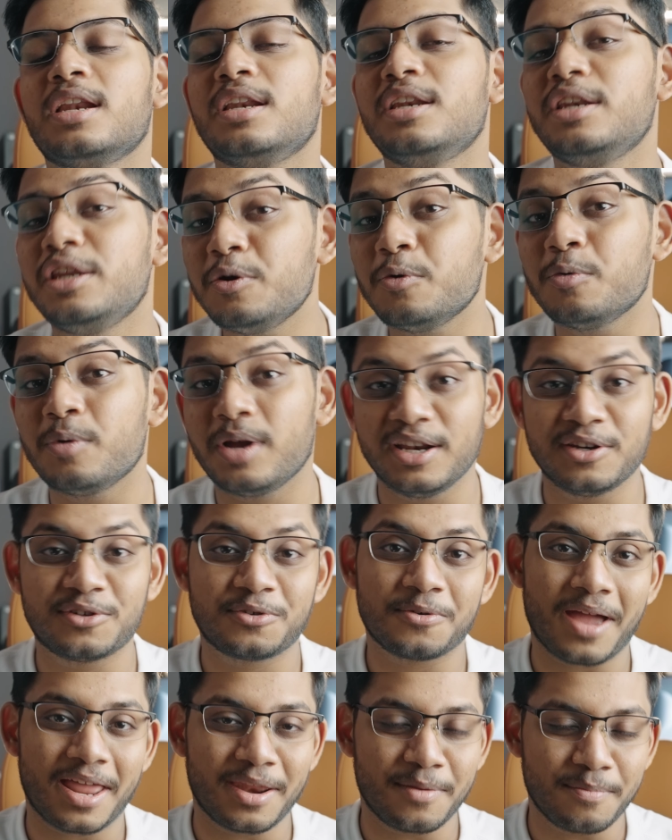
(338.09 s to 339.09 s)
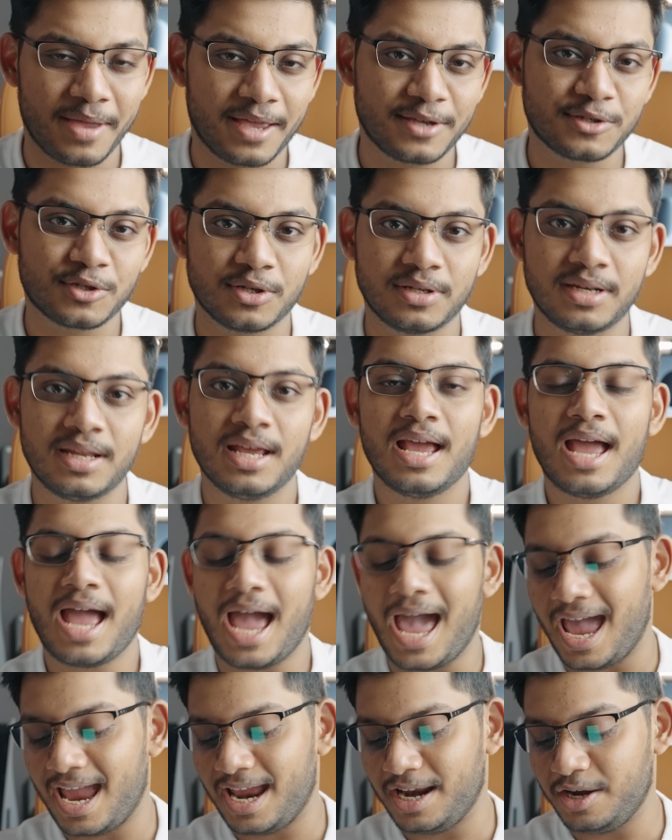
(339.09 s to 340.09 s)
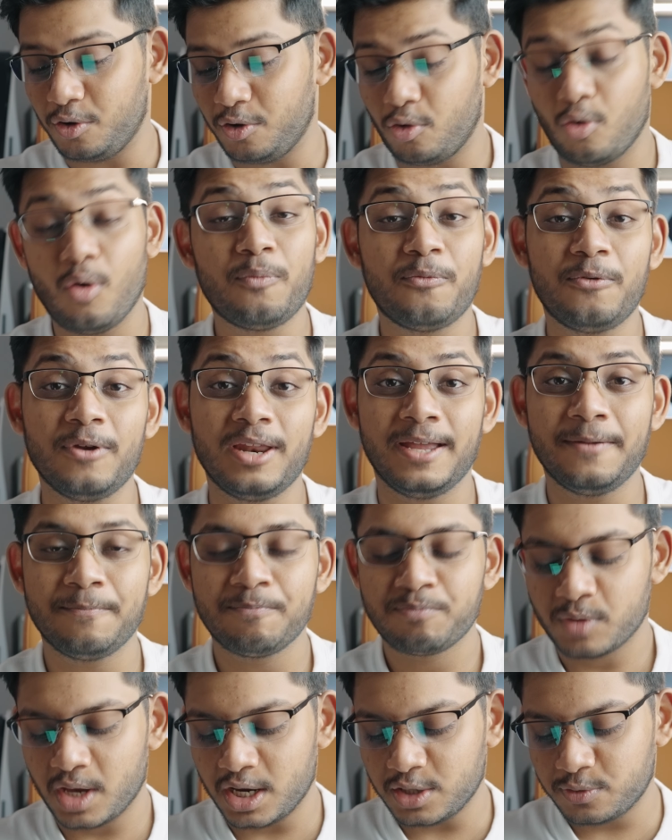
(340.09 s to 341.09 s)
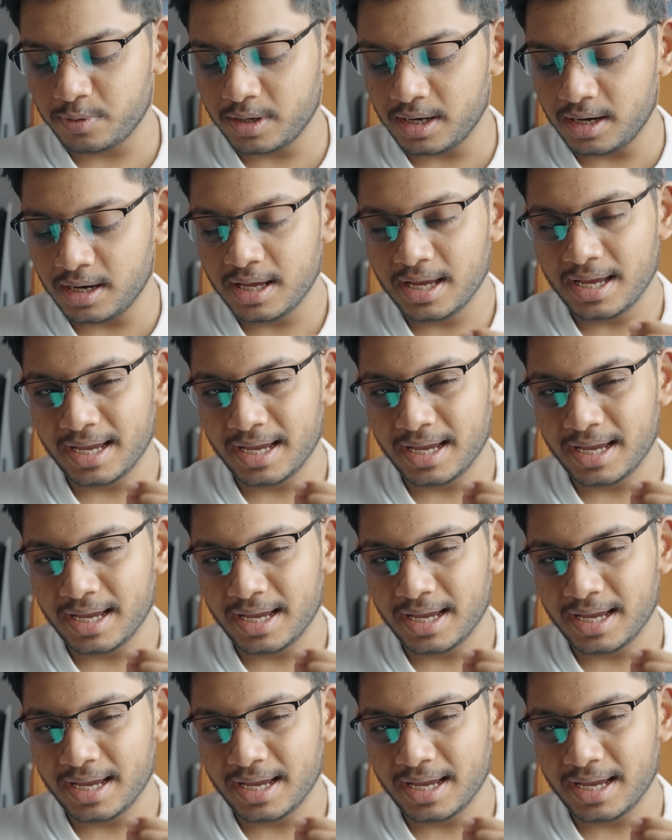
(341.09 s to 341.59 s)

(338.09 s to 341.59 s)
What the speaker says: new intro animation, and hopefully it will